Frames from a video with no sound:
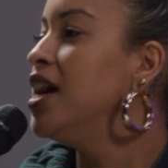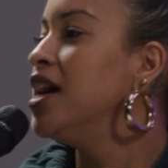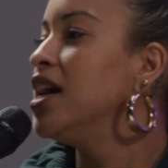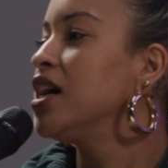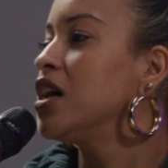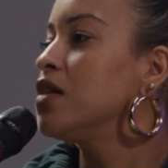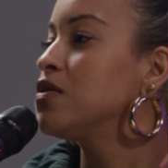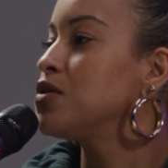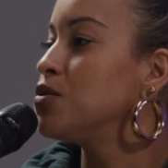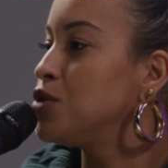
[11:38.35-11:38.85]

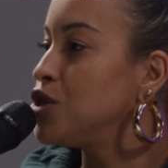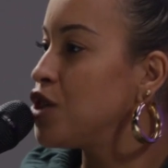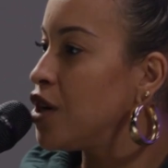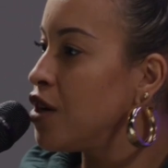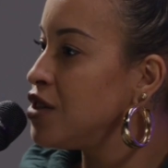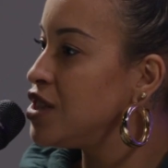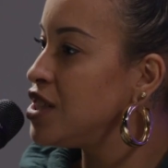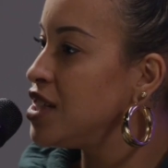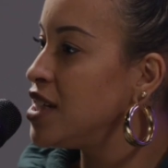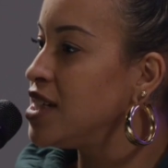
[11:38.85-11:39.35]
it comes from
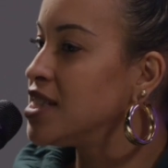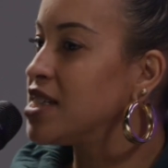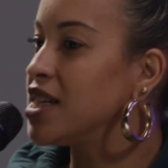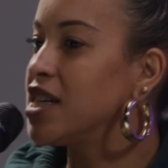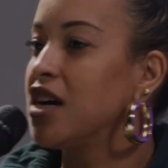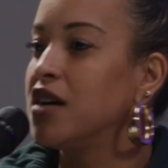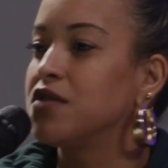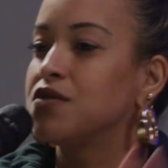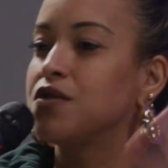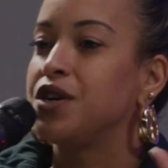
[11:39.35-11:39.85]
churches,
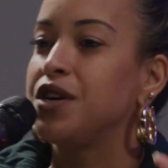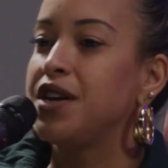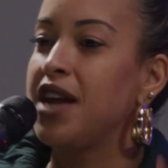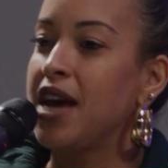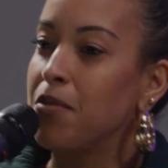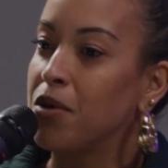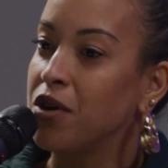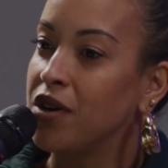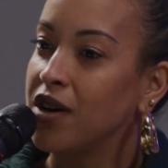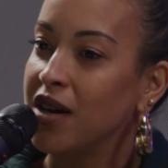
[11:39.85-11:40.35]
it comes from your
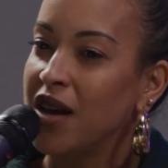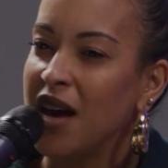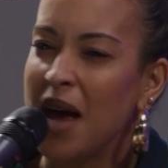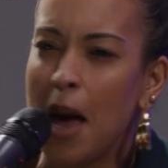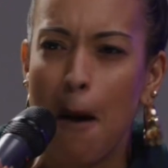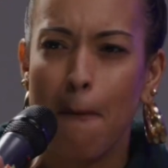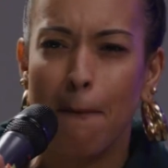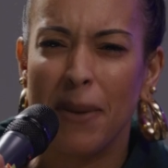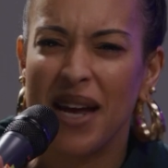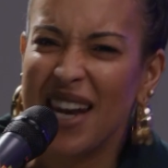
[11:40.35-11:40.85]
neighborhood,
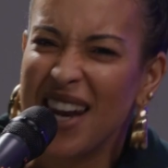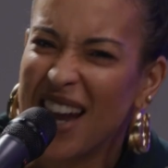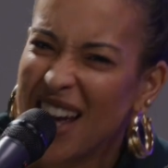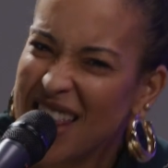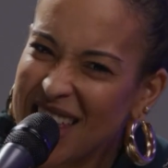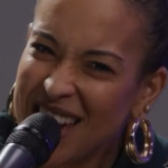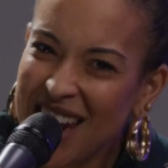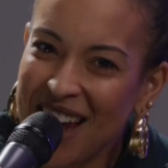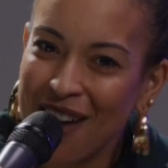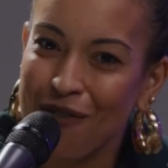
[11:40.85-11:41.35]
but
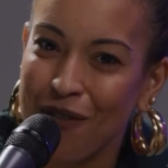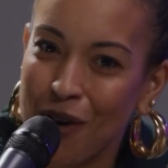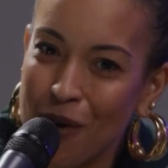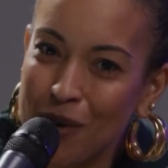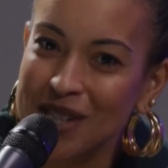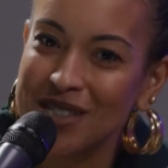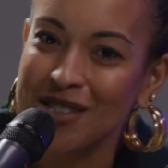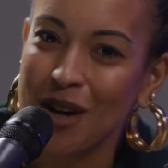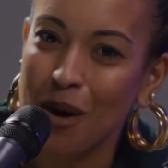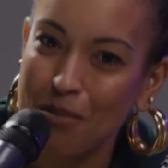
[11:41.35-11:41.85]
nothing had
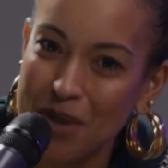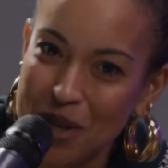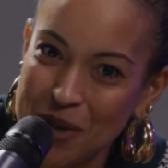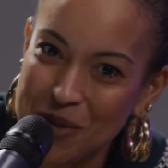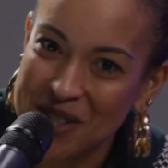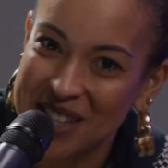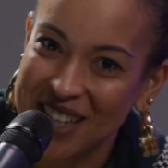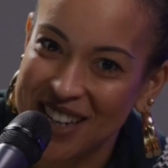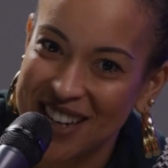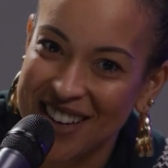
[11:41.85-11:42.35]
focused on
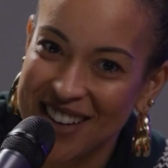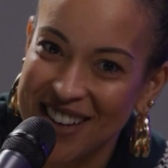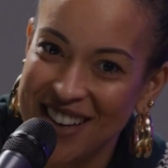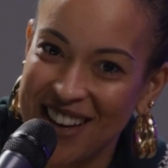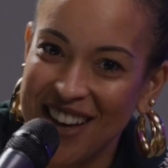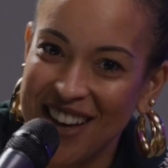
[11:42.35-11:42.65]
music.